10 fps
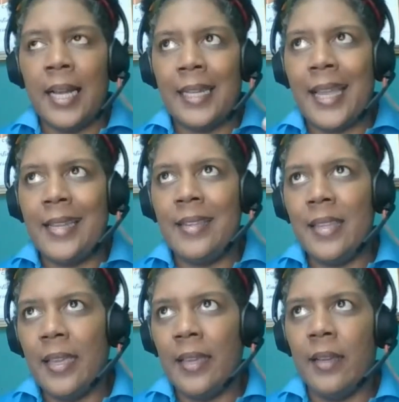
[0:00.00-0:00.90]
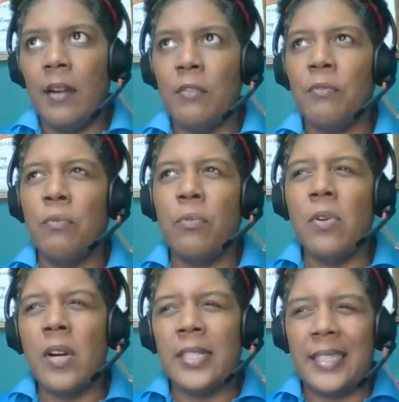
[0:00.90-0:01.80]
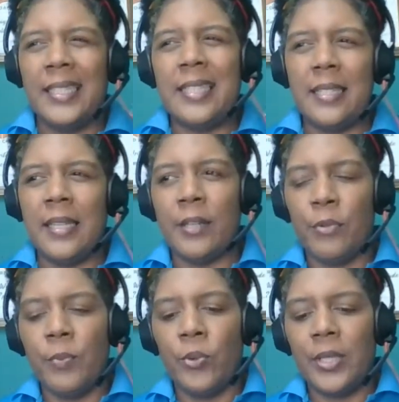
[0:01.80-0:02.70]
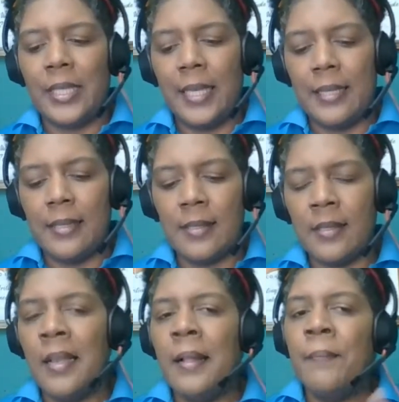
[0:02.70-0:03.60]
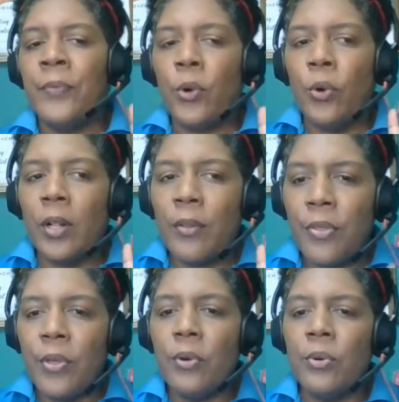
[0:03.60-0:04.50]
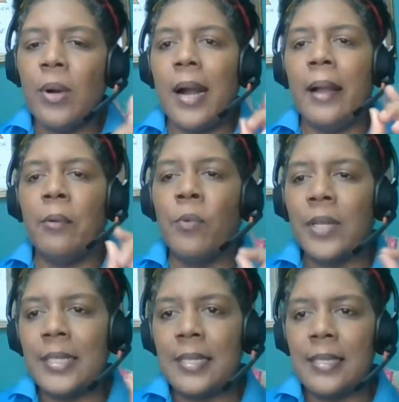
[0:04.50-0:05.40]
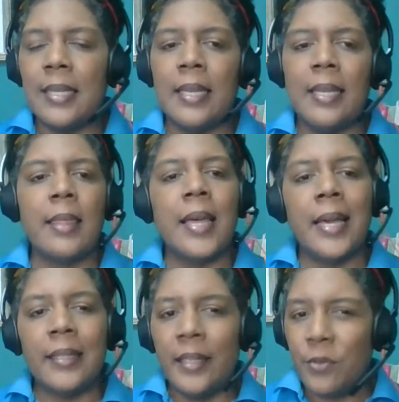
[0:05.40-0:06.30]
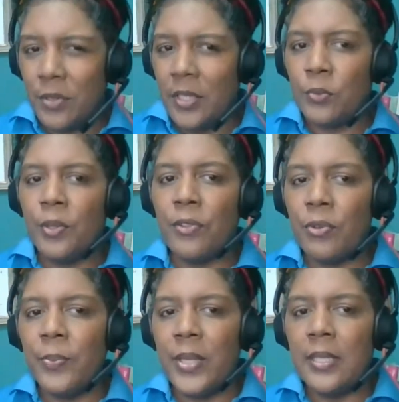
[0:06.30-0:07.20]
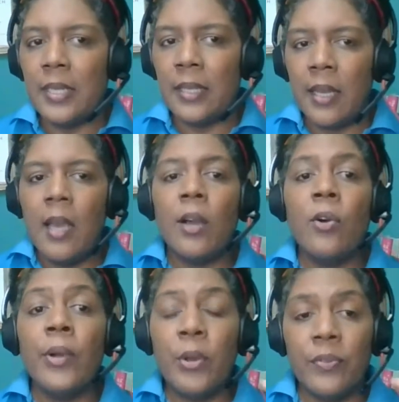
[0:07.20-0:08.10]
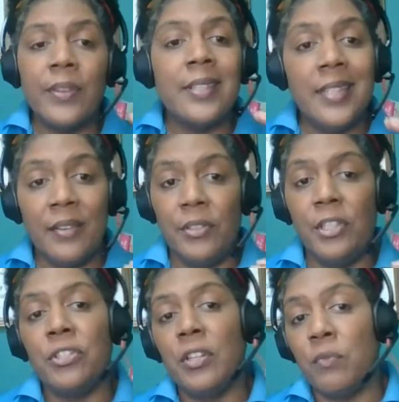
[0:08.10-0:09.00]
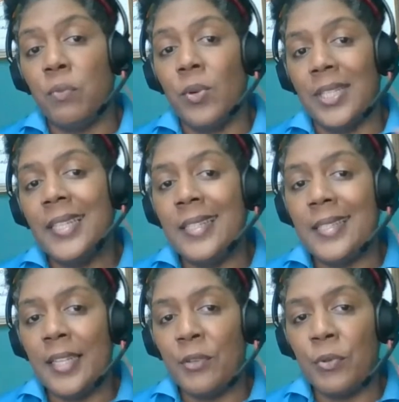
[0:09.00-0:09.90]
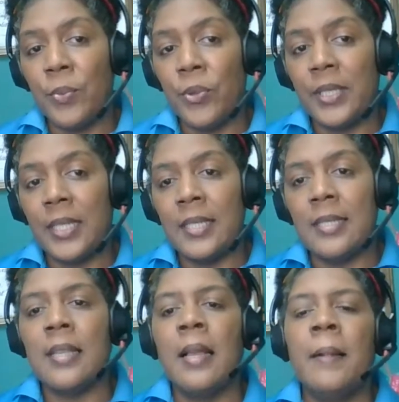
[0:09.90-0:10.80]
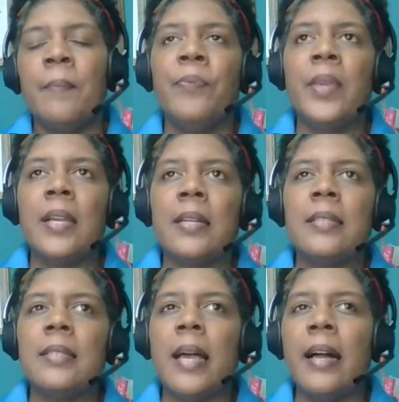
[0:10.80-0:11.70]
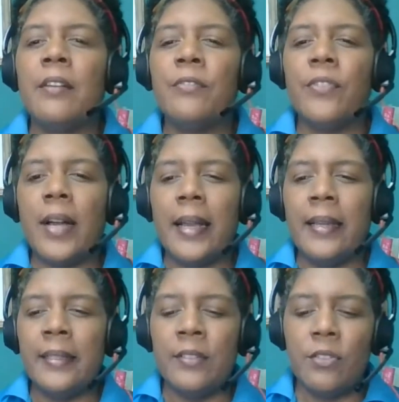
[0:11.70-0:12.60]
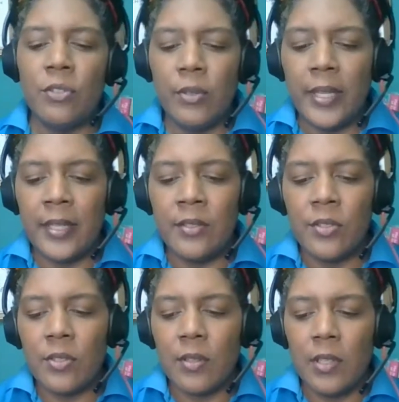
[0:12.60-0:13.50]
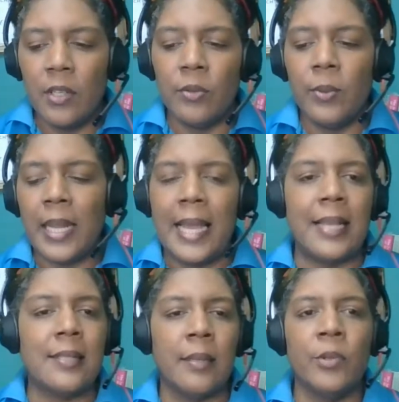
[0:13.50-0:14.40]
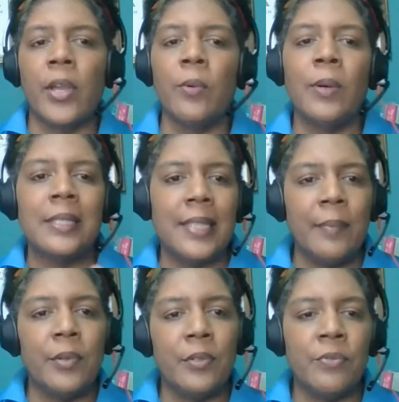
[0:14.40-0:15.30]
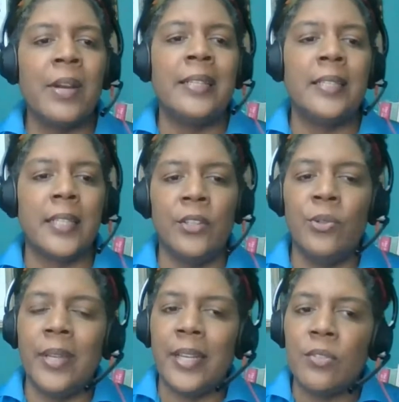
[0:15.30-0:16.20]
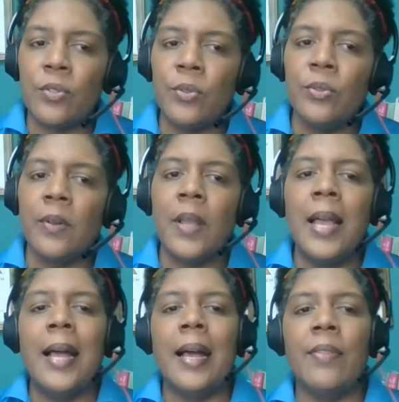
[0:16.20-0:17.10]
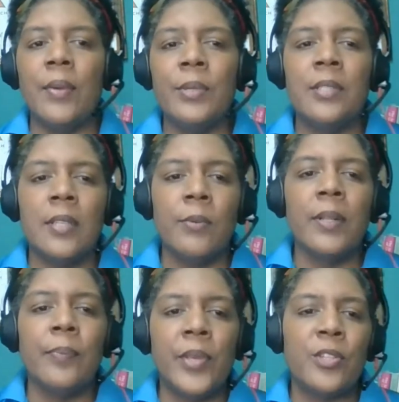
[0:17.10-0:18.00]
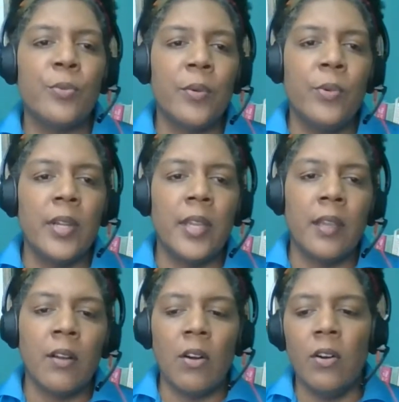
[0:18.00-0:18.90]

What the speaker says: an idea of what an incident report is. Although I want to say that it's worth repeating, going over the definition of what an incident report is, because I've had students, when I ask them, okay, what type of writing are you doing at school? And they would say, well, miss, we're working